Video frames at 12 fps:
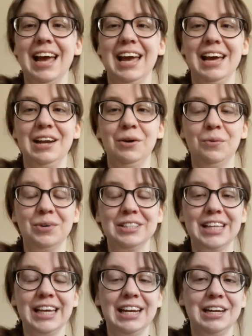and
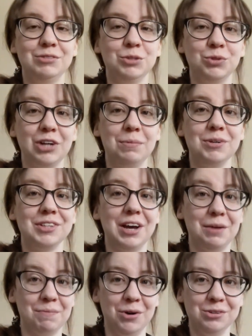once I get enough subscribers,
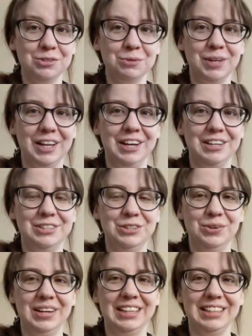I'm also planning on
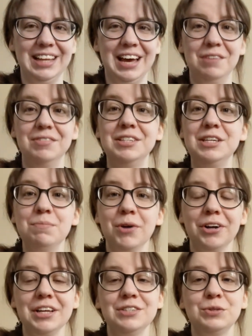doing live tea
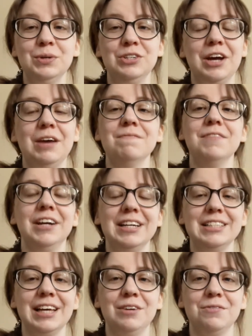parties, which I'm very
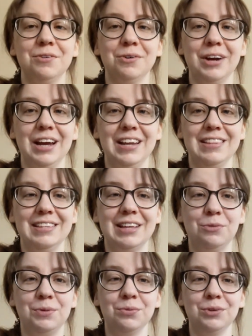excited for, and I think
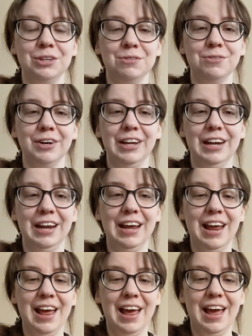that'll be really fun,
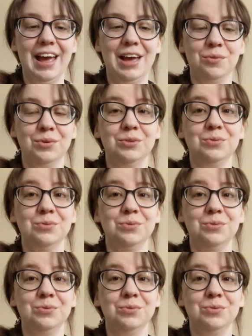and